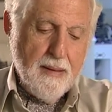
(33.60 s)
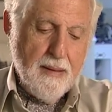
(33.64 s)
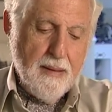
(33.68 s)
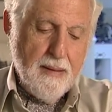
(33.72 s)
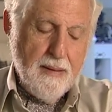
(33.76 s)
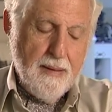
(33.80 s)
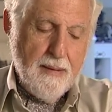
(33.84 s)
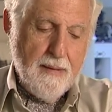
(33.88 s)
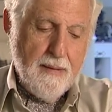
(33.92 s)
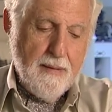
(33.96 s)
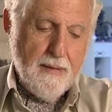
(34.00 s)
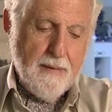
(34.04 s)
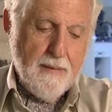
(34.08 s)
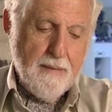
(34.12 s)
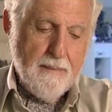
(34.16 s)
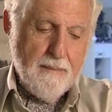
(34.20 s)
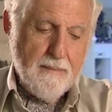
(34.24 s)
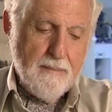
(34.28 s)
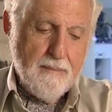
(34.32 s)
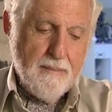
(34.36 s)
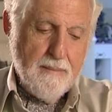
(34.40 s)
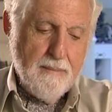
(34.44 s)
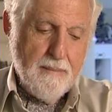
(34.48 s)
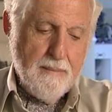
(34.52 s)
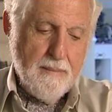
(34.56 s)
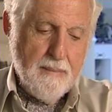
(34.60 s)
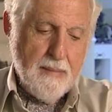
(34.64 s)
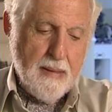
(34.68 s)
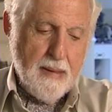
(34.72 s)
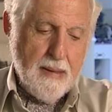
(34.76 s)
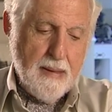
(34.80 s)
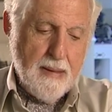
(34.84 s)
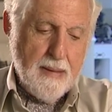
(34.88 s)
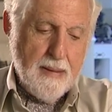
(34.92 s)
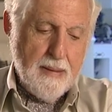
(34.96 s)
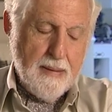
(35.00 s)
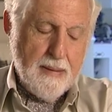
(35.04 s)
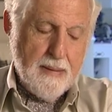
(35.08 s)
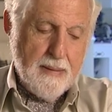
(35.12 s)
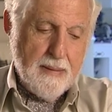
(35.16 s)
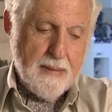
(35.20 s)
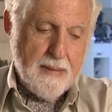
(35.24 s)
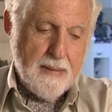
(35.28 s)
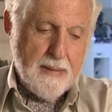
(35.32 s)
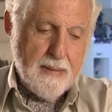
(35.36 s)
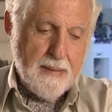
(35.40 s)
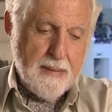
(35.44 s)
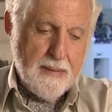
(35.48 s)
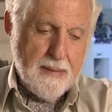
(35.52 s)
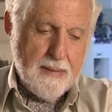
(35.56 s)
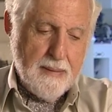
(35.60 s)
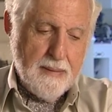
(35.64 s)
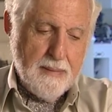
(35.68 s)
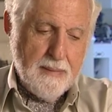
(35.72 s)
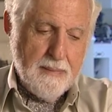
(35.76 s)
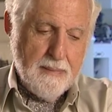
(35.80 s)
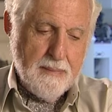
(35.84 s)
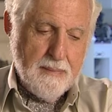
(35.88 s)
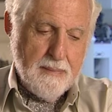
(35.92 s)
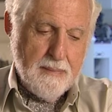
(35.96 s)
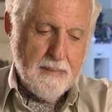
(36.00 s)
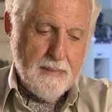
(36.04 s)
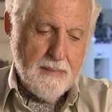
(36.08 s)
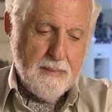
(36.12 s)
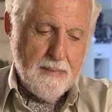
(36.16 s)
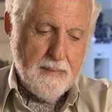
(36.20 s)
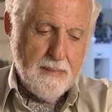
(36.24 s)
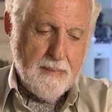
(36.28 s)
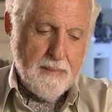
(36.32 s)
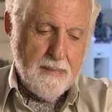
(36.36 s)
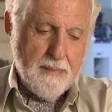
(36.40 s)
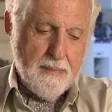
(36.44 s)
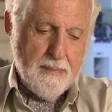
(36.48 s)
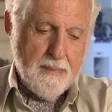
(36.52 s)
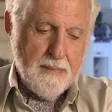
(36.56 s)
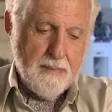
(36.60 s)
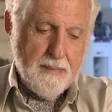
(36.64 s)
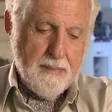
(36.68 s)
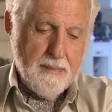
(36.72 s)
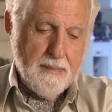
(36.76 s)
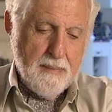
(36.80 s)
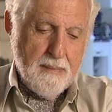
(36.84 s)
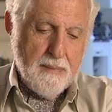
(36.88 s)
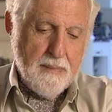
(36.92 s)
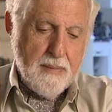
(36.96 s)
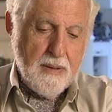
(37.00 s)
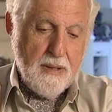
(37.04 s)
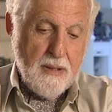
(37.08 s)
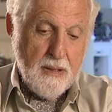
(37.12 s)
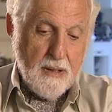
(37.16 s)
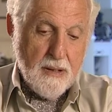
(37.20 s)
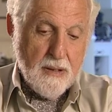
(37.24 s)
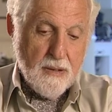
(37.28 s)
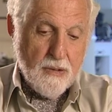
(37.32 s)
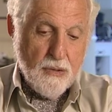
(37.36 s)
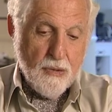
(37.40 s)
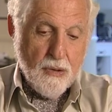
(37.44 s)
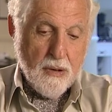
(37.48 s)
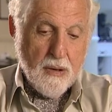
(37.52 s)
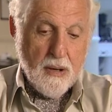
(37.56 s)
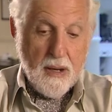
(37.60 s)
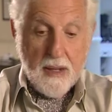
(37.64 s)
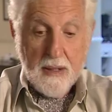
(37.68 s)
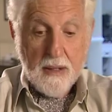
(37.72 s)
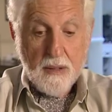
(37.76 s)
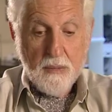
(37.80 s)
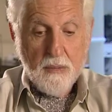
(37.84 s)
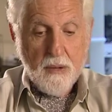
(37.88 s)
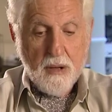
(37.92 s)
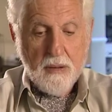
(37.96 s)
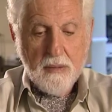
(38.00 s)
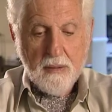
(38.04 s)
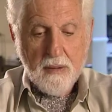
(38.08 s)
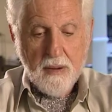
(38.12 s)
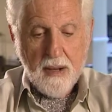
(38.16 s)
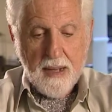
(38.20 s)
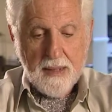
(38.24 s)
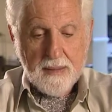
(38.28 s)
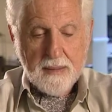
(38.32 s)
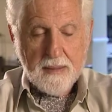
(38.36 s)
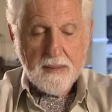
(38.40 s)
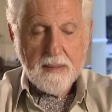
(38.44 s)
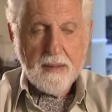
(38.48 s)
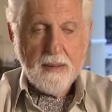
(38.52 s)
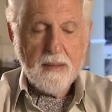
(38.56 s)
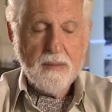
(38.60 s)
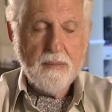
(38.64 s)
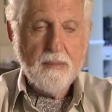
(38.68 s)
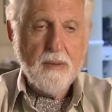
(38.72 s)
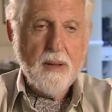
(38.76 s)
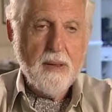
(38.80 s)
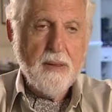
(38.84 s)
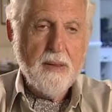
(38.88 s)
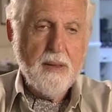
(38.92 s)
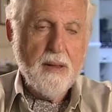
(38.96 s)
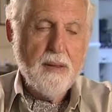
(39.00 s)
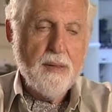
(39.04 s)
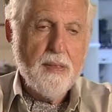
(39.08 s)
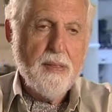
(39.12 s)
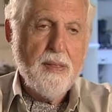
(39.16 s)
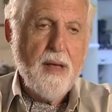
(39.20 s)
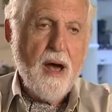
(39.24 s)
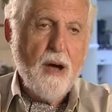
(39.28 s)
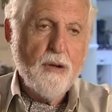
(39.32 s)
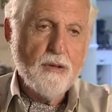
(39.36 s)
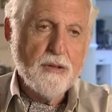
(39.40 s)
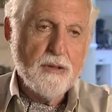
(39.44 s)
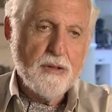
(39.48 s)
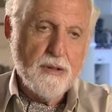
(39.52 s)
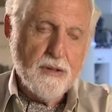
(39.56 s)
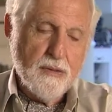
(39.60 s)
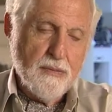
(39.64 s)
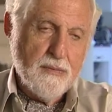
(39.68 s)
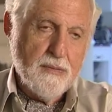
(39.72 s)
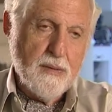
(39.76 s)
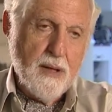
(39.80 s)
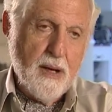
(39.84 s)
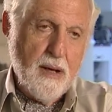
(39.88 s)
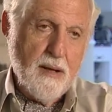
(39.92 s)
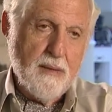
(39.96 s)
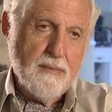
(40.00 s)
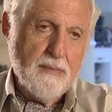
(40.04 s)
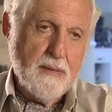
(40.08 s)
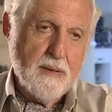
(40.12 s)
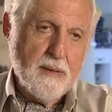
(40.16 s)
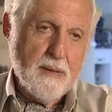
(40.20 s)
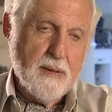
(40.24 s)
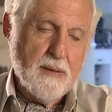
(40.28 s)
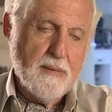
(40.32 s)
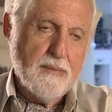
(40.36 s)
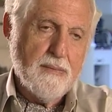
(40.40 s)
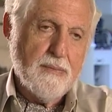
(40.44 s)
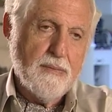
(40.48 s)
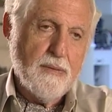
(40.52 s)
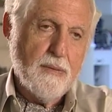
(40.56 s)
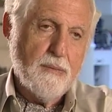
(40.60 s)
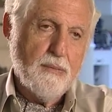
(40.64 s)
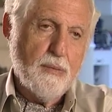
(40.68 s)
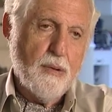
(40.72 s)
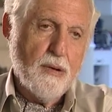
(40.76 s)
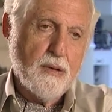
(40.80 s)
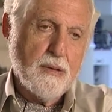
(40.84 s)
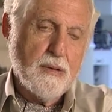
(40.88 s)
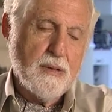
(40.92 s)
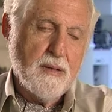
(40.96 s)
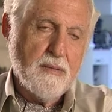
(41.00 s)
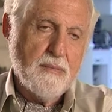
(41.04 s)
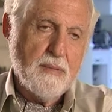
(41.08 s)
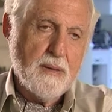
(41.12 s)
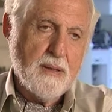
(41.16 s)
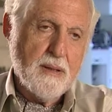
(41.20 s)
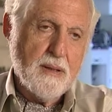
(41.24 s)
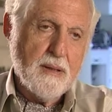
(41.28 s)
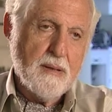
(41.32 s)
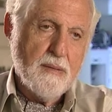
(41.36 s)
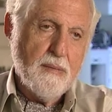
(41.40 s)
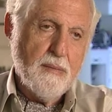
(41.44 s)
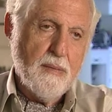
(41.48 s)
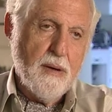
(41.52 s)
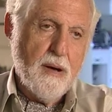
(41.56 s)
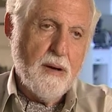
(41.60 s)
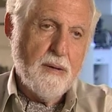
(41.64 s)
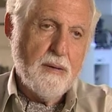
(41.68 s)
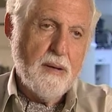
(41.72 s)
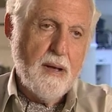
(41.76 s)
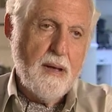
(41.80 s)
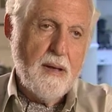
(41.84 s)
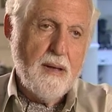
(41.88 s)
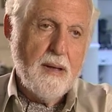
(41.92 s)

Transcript: Uh, um, here you're writing about a writer. Well, there are thousands of novels, of books that have been written about